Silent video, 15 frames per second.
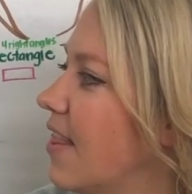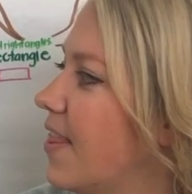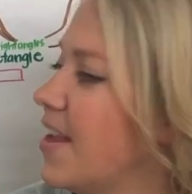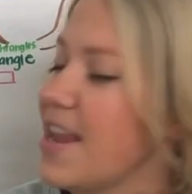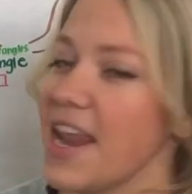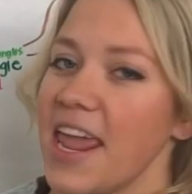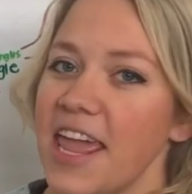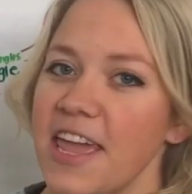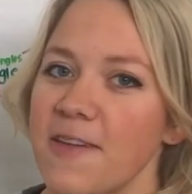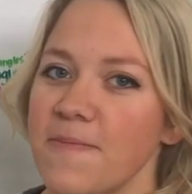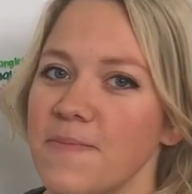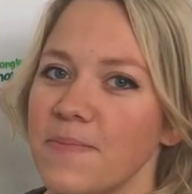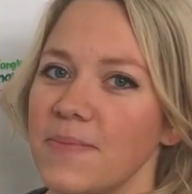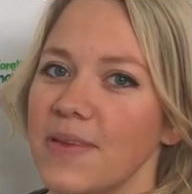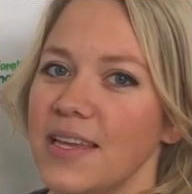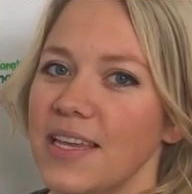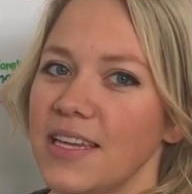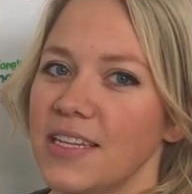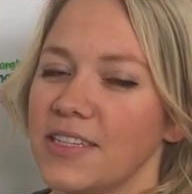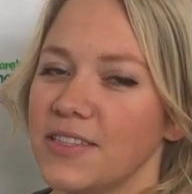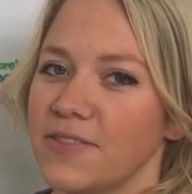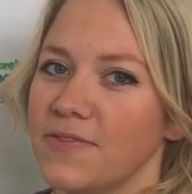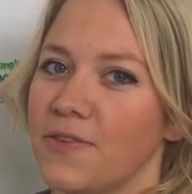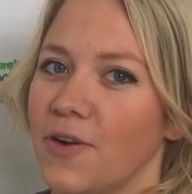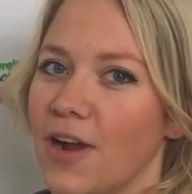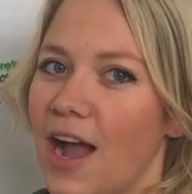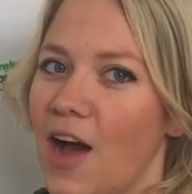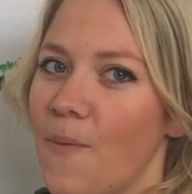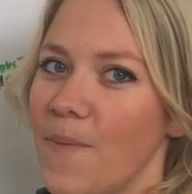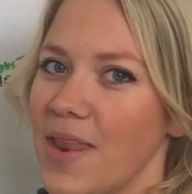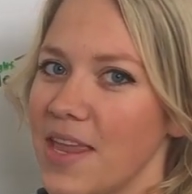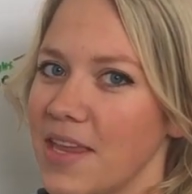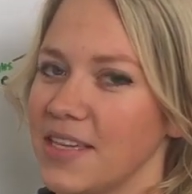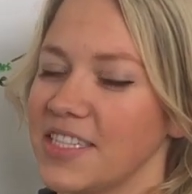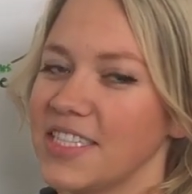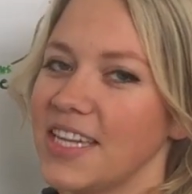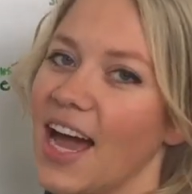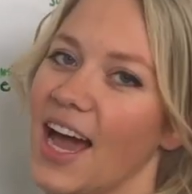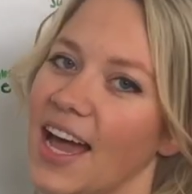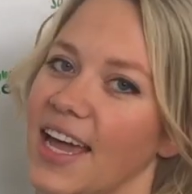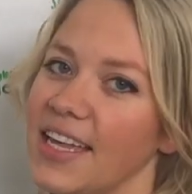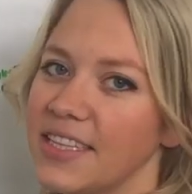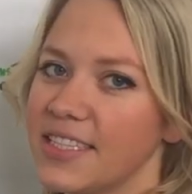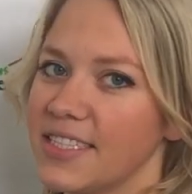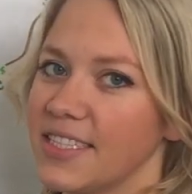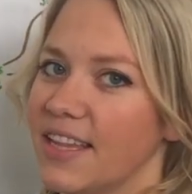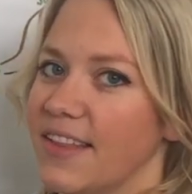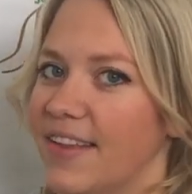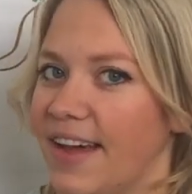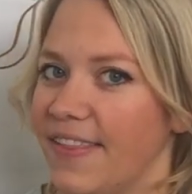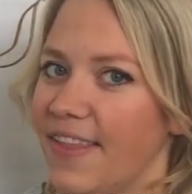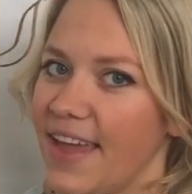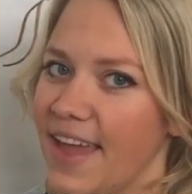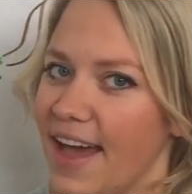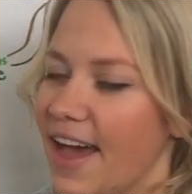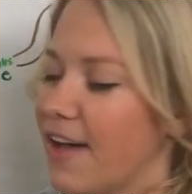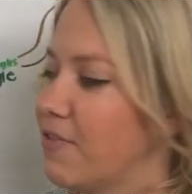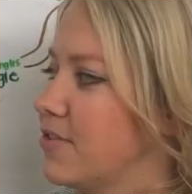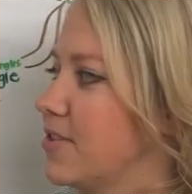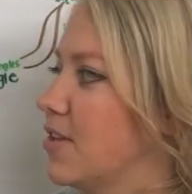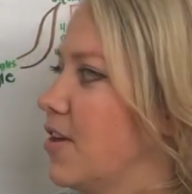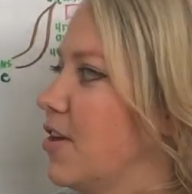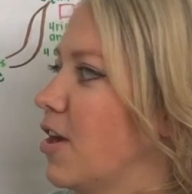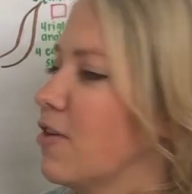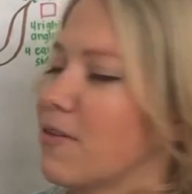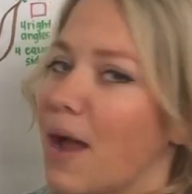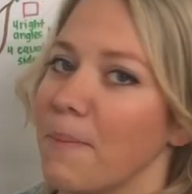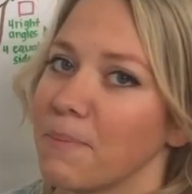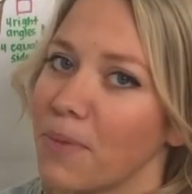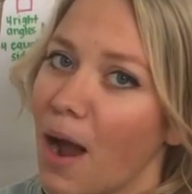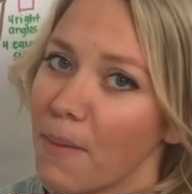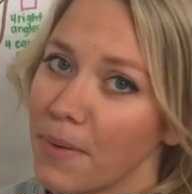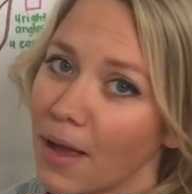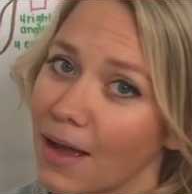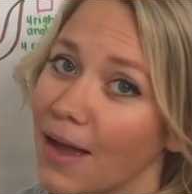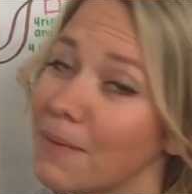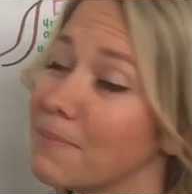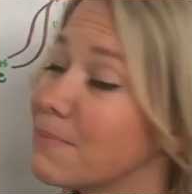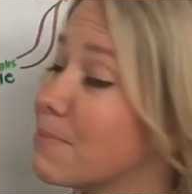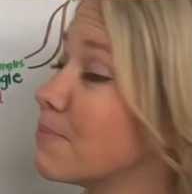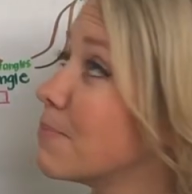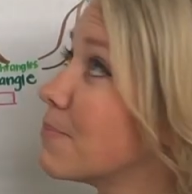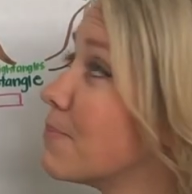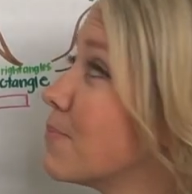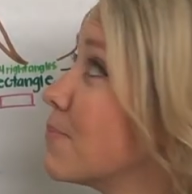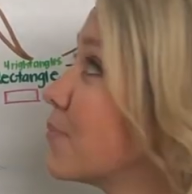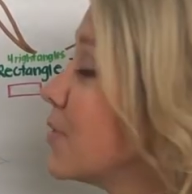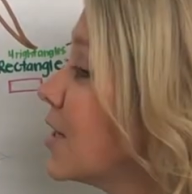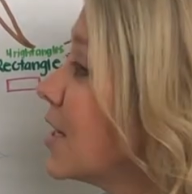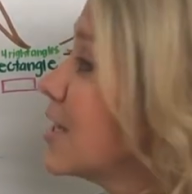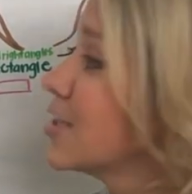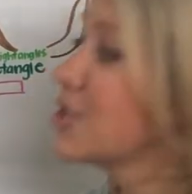the name is for how many sides that they have. So I'm pretty